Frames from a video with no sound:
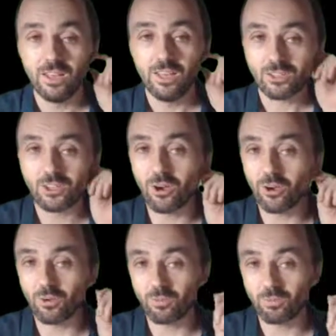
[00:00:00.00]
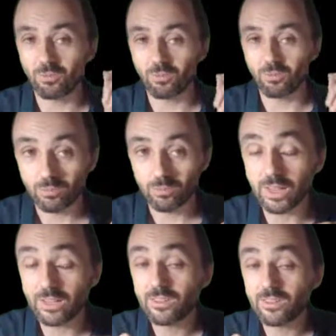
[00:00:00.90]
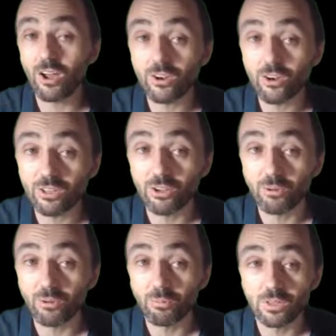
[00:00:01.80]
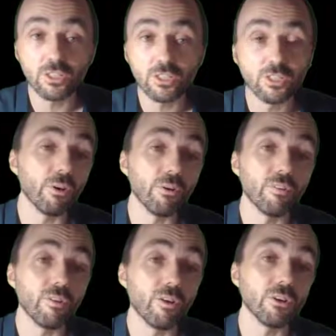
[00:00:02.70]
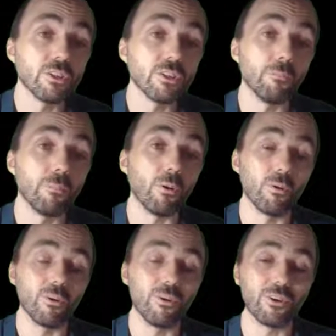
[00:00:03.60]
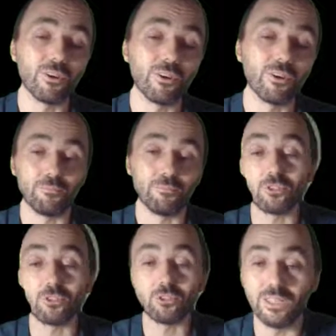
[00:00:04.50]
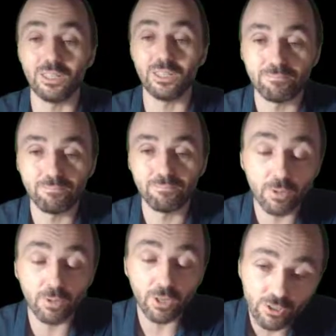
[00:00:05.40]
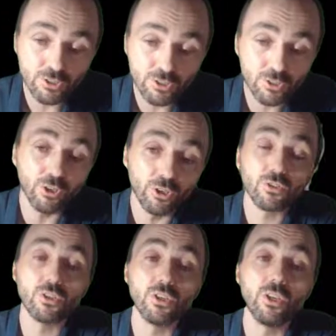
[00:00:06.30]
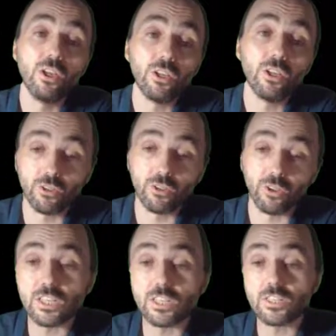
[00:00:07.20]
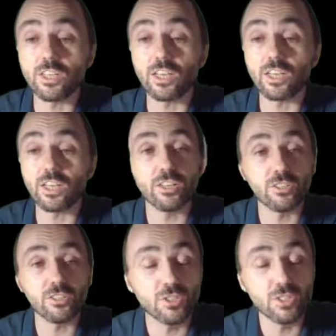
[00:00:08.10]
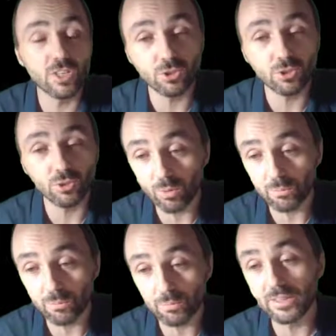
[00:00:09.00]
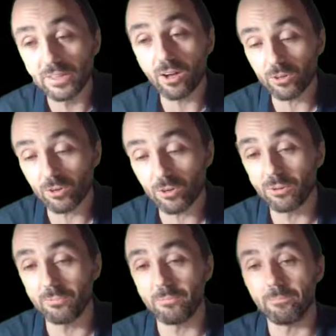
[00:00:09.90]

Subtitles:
So that algorithm is very, very simple, okay, actually, because we use the existing association rule mining algorithm.